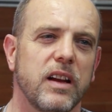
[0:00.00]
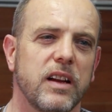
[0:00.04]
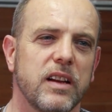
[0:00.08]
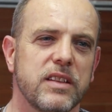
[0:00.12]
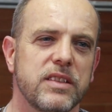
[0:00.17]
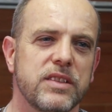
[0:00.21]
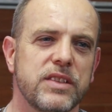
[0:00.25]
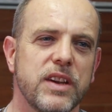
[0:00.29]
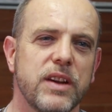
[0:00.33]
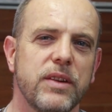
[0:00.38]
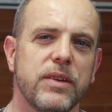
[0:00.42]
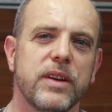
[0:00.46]

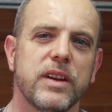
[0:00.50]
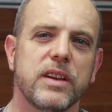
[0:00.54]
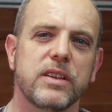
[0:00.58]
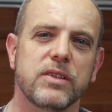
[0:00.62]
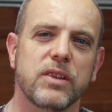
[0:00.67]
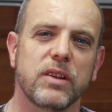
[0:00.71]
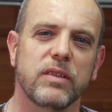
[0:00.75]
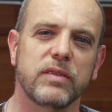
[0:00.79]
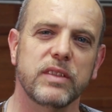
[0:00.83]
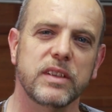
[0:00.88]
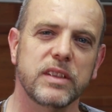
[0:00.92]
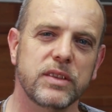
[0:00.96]

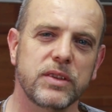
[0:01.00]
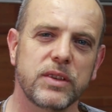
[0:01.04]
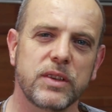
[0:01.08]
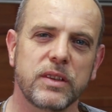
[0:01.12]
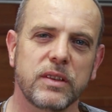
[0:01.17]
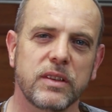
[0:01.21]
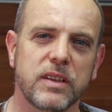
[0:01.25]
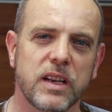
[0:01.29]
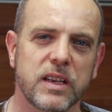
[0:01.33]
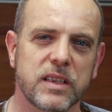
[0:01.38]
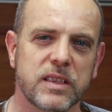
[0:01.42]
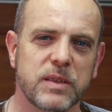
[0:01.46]
series of
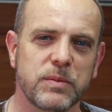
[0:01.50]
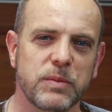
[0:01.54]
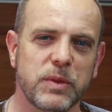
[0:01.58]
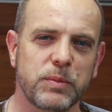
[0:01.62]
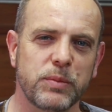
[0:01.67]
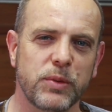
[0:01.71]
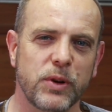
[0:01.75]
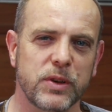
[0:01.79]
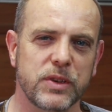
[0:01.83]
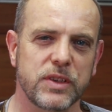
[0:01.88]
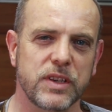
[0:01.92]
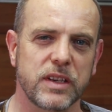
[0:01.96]
internal customer
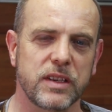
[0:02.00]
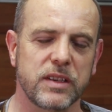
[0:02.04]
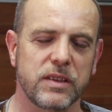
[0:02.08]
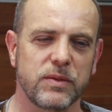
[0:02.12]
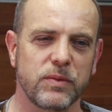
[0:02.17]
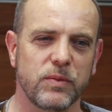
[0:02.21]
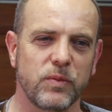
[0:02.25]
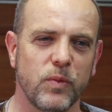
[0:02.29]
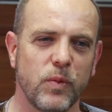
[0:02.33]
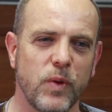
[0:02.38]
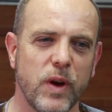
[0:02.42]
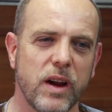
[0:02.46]

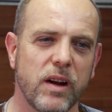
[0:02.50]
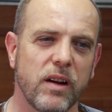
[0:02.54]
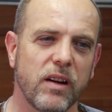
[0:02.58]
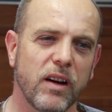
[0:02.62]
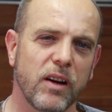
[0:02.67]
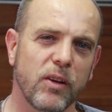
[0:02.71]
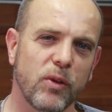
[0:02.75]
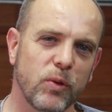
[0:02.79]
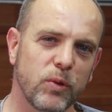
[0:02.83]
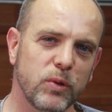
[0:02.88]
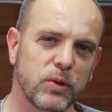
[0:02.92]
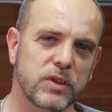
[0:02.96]
projects where
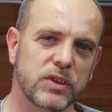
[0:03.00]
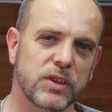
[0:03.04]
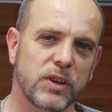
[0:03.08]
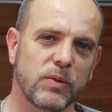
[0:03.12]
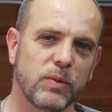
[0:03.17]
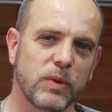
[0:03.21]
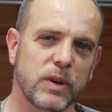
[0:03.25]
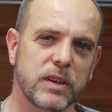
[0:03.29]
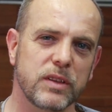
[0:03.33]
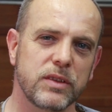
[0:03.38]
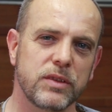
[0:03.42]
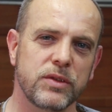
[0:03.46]
I also
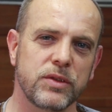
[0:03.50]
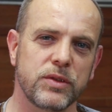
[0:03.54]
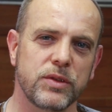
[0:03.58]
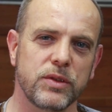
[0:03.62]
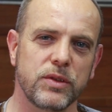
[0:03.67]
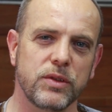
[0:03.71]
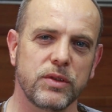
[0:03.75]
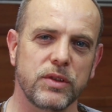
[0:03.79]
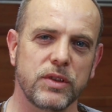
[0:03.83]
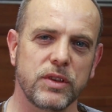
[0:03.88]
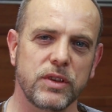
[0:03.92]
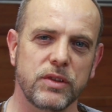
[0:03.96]
want to
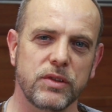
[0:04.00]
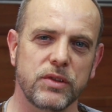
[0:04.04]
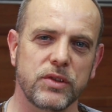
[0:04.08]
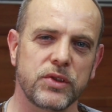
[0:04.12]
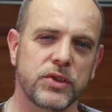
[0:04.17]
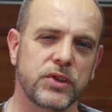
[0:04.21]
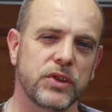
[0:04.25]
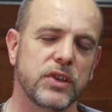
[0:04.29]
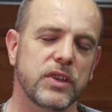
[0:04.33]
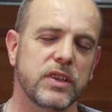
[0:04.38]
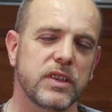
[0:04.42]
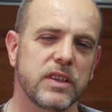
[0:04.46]

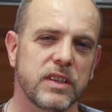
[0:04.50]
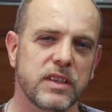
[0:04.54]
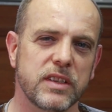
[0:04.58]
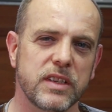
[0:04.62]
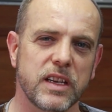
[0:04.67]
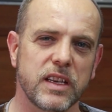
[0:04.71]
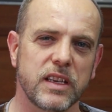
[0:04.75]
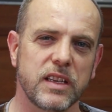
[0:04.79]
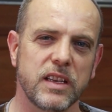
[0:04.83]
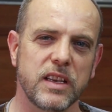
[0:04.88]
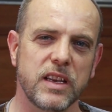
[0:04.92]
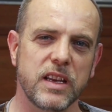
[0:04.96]
use certain
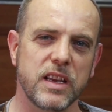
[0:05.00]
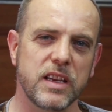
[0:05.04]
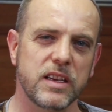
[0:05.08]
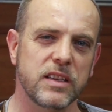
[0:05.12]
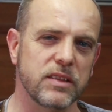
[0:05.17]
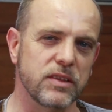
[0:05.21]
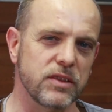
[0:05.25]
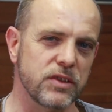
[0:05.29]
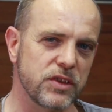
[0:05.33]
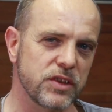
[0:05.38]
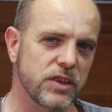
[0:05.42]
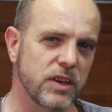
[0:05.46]

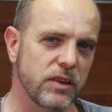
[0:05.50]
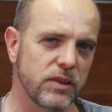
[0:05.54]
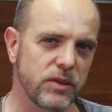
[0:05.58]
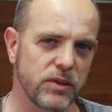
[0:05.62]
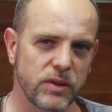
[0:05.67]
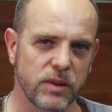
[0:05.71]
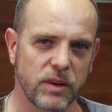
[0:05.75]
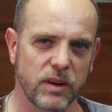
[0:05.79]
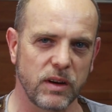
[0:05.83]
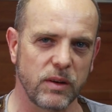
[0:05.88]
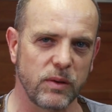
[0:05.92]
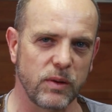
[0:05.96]
techniques and show
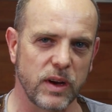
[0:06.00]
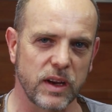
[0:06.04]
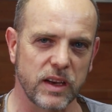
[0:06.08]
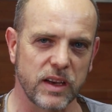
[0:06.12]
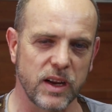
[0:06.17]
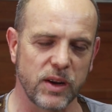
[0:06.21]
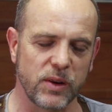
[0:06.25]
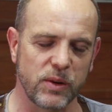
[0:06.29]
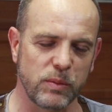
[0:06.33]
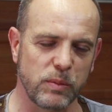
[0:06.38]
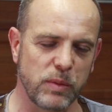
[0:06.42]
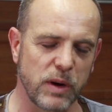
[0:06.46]
you how I
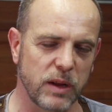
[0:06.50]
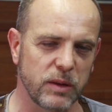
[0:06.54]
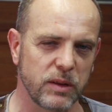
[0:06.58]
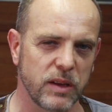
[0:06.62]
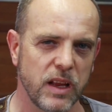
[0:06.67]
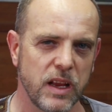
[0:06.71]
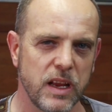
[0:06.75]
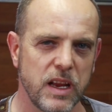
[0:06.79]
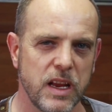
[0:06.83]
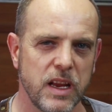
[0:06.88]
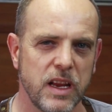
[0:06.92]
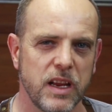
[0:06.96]
go about
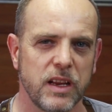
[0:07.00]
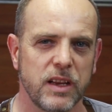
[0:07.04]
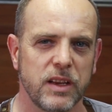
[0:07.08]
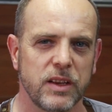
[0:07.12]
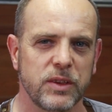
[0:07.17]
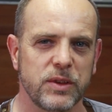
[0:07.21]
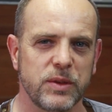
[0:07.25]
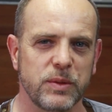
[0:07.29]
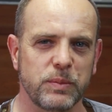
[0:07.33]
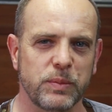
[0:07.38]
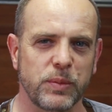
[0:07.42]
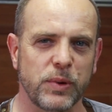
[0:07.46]

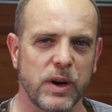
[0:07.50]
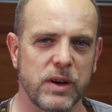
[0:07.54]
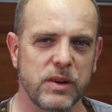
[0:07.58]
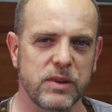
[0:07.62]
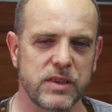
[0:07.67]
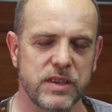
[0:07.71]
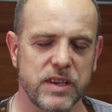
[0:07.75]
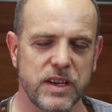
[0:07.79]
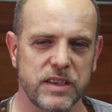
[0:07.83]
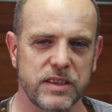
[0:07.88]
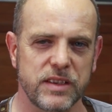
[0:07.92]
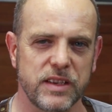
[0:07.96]
to
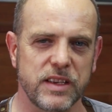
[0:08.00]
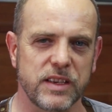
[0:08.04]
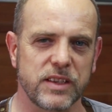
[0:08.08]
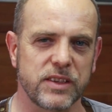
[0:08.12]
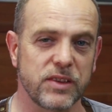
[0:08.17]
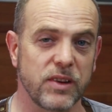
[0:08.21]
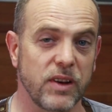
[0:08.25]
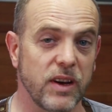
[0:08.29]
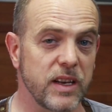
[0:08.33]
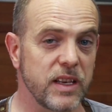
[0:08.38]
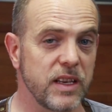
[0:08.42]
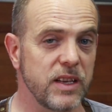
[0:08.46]
process these.
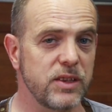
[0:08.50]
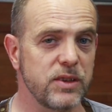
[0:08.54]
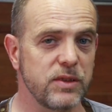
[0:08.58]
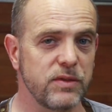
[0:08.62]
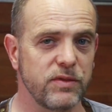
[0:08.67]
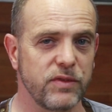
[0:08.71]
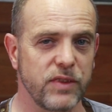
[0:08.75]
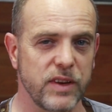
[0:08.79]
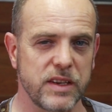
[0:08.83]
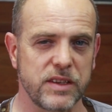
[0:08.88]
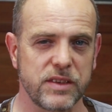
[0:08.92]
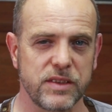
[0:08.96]
So I need to
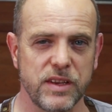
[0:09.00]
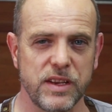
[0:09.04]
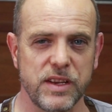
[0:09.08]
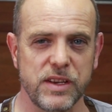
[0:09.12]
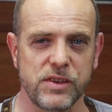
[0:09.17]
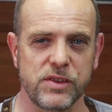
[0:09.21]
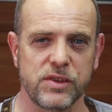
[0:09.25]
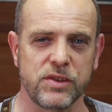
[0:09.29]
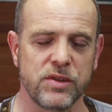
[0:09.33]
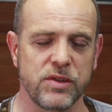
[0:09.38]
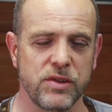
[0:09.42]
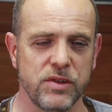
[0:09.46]
fix
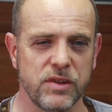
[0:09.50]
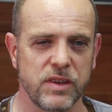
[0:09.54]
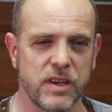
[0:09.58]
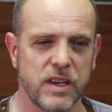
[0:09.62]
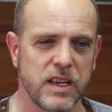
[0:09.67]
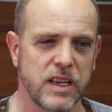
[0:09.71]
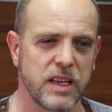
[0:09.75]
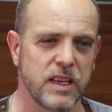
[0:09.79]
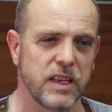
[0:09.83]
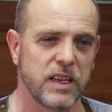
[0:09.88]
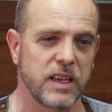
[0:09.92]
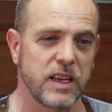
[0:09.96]
these two,
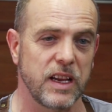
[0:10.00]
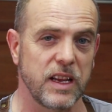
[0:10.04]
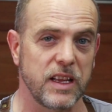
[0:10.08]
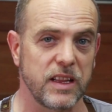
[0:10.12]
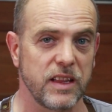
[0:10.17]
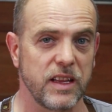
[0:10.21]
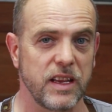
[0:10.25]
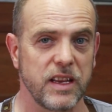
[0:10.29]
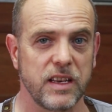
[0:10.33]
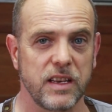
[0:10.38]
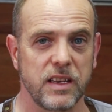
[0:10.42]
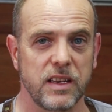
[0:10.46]

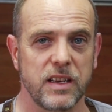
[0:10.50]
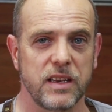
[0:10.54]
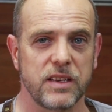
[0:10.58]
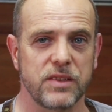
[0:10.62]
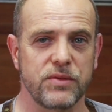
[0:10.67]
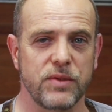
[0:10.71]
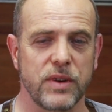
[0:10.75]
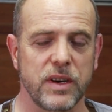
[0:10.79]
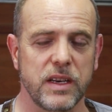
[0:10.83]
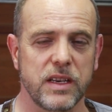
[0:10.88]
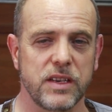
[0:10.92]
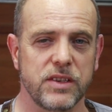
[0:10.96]
and then
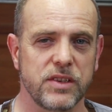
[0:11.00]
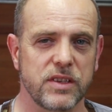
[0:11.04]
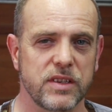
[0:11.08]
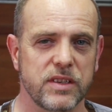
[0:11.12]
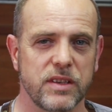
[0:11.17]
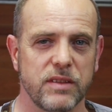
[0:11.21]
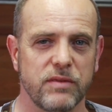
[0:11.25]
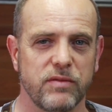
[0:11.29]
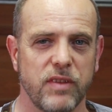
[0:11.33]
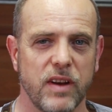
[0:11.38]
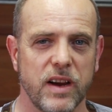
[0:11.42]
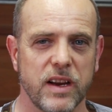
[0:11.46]
it's really
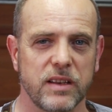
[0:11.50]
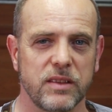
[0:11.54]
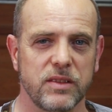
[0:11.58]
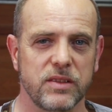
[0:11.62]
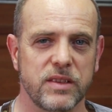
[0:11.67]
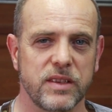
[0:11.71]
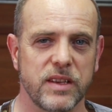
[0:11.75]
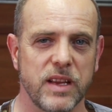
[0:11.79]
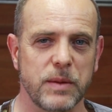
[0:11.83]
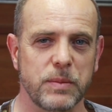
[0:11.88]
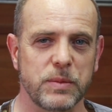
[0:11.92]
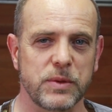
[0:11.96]
just the final
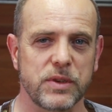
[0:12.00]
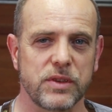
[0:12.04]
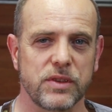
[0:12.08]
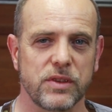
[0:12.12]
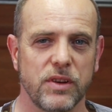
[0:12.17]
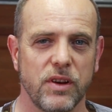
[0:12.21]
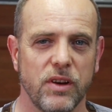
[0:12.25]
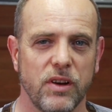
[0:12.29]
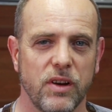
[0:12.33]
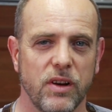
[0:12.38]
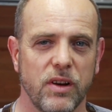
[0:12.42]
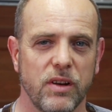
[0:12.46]
steps
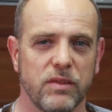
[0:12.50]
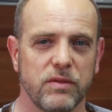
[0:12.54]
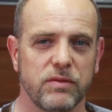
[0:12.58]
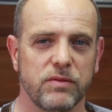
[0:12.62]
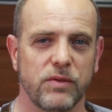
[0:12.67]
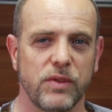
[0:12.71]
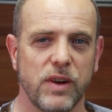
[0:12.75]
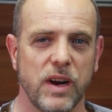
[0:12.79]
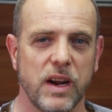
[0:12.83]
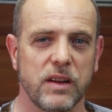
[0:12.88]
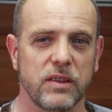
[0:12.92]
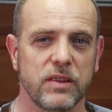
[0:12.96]
of
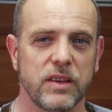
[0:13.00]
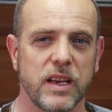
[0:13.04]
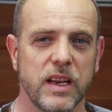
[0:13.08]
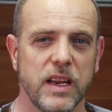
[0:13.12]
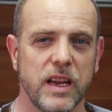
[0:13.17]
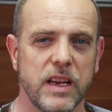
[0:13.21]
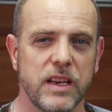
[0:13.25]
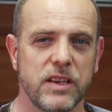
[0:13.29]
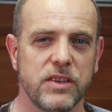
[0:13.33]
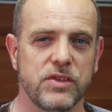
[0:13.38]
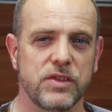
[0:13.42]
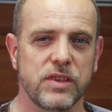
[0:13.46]

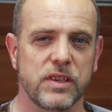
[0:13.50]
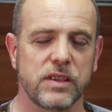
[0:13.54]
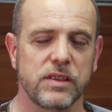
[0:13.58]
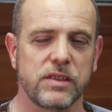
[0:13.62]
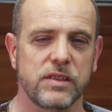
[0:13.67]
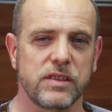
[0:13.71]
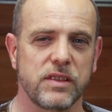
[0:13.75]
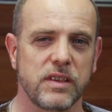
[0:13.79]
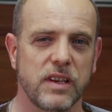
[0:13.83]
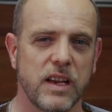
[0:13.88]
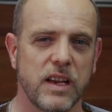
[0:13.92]
rounding edges